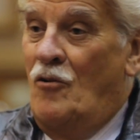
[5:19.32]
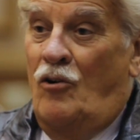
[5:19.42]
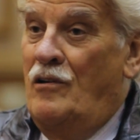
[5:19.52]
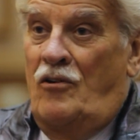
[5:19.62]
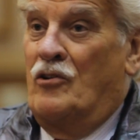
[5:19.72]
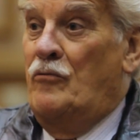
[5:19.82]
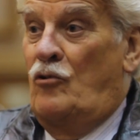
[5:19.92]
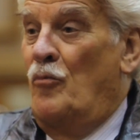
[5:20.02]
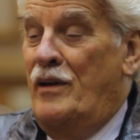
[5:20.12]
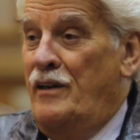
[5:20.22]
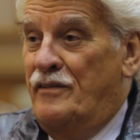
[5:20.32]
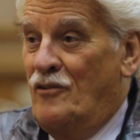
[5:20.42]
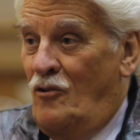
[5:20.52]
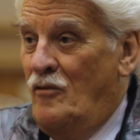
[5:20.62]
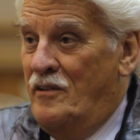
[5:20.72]
All lot of lobbyists
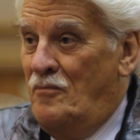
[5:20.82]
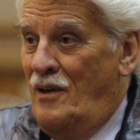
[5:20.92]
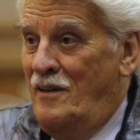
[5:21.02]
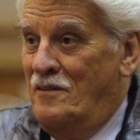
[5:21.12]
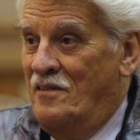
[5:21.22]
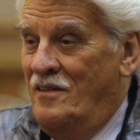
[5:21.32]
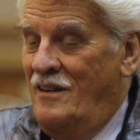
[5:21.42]
all over the place,